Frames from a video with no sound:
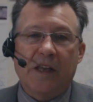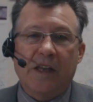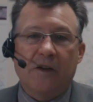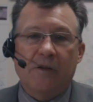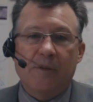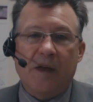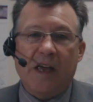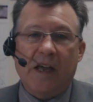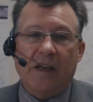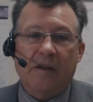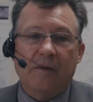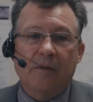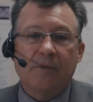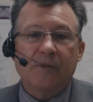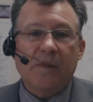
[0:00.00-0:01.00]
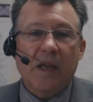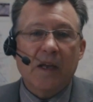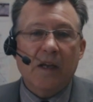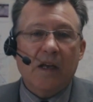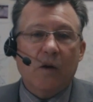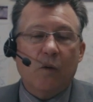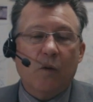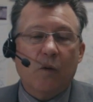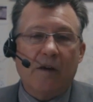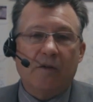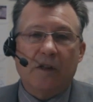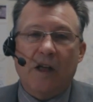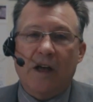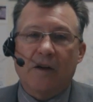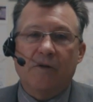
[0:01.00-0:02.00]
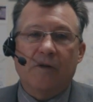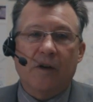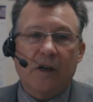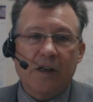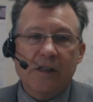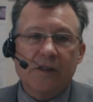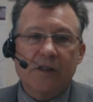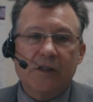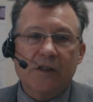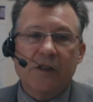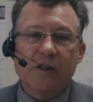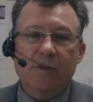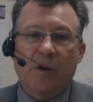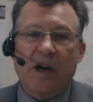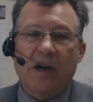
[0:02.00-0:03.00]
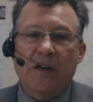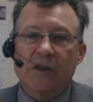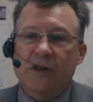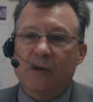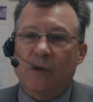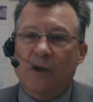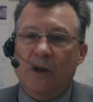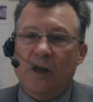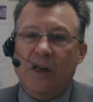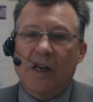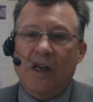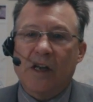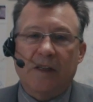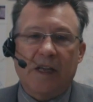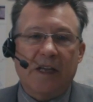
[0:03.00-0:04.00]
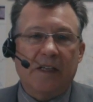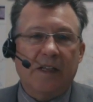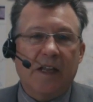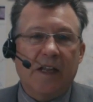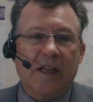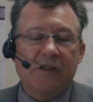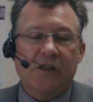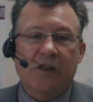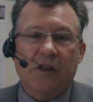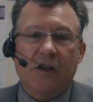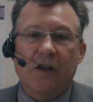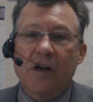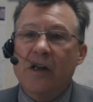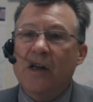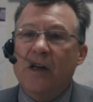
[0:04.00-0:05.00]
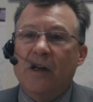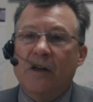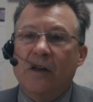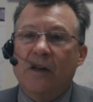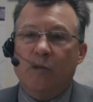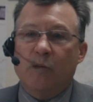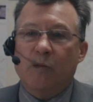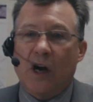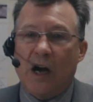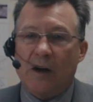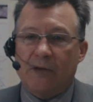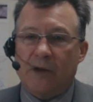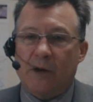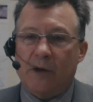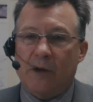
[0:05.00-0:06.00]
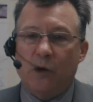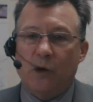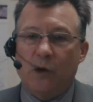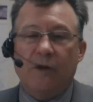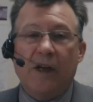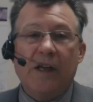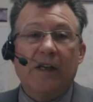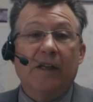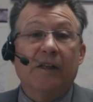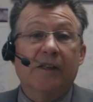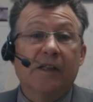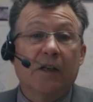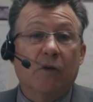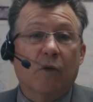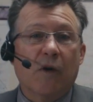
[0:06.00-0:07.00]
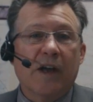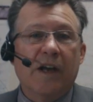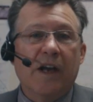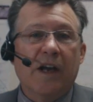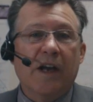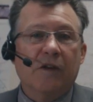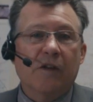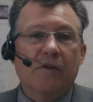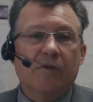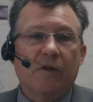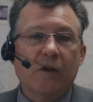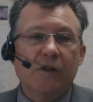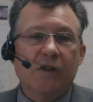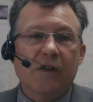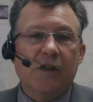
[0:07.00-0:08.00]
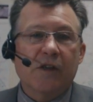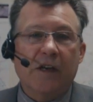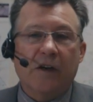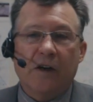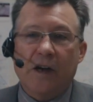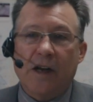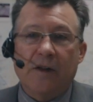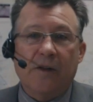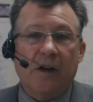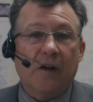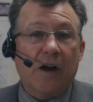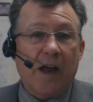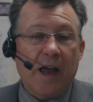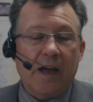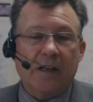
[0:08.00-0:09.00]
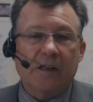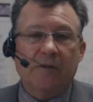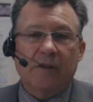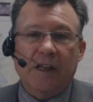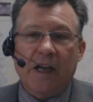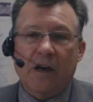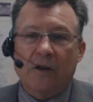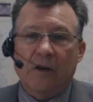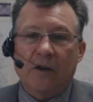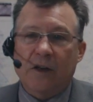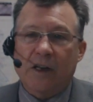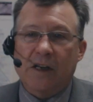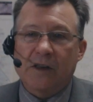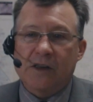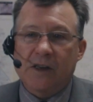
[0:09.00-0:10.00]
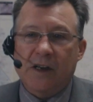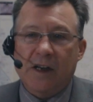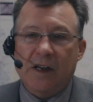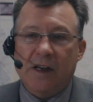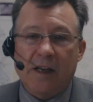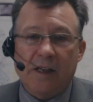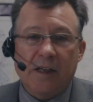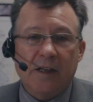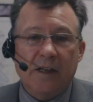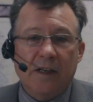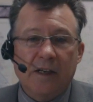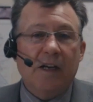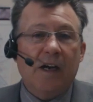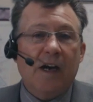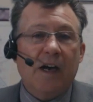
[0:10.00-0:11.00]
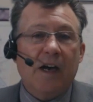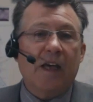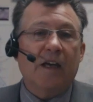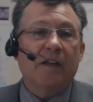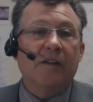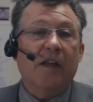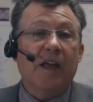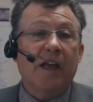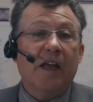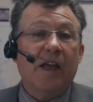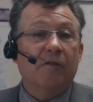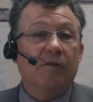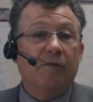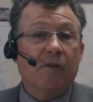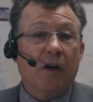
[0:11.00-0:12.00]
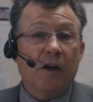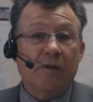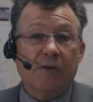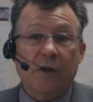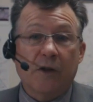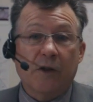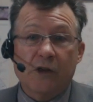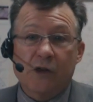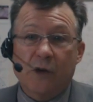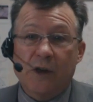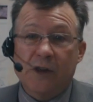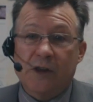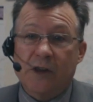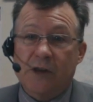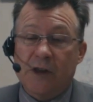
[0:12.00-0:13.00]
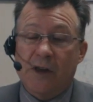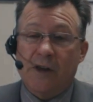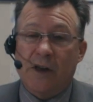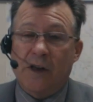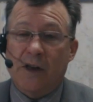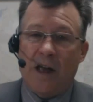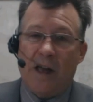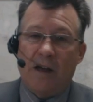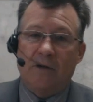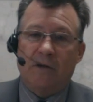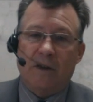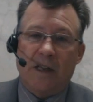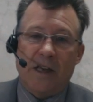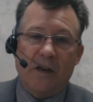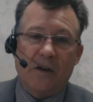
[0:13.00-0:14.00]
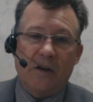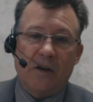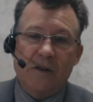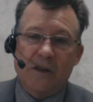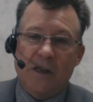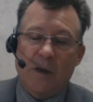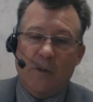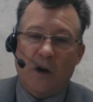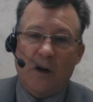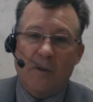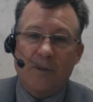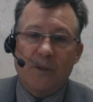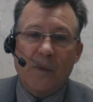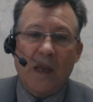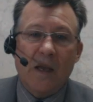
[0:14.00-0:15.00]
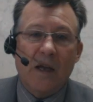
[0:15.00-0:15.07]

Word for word: by the end of May. We have a lot of very serious buyers that were looking late last year that put off the move until right after the first of the year, and they're actively out looking today. And they have far fewer choices than they'll have later this summer.